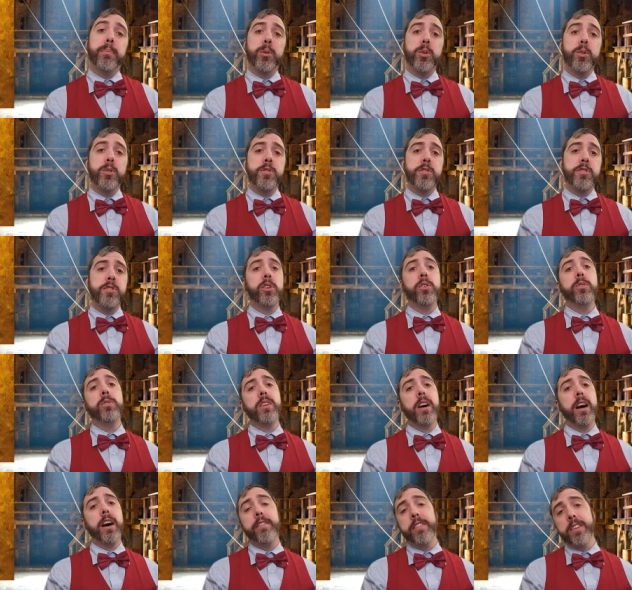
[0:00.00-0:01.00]

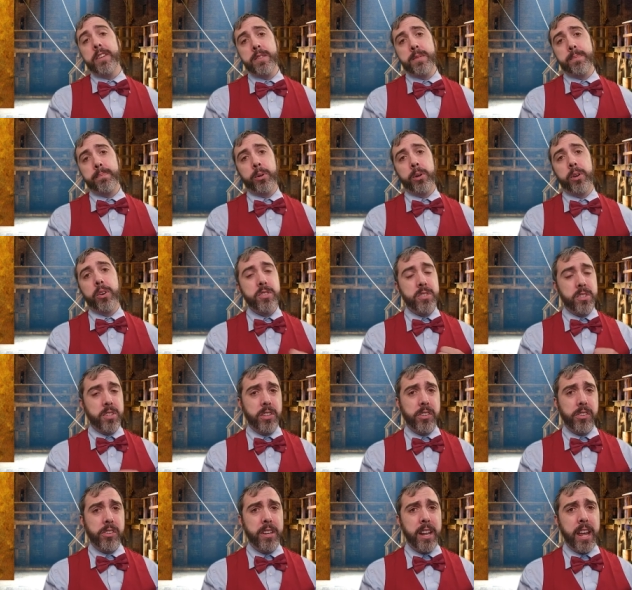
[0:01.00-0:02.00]
pursuit of his
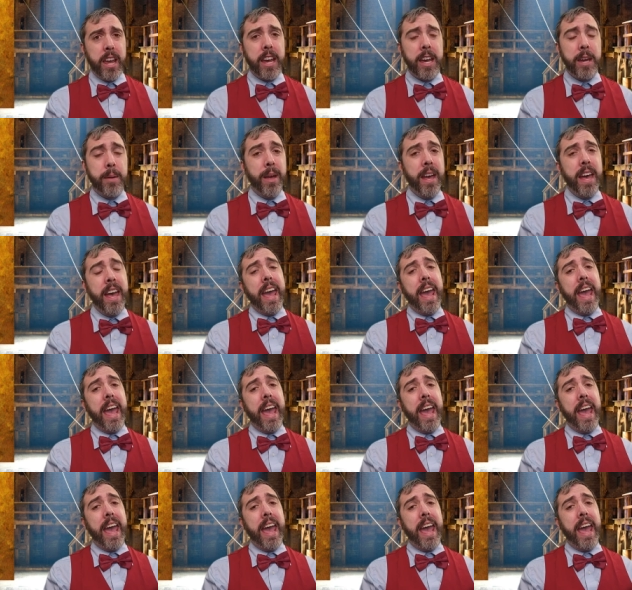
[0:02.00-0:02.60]
personal name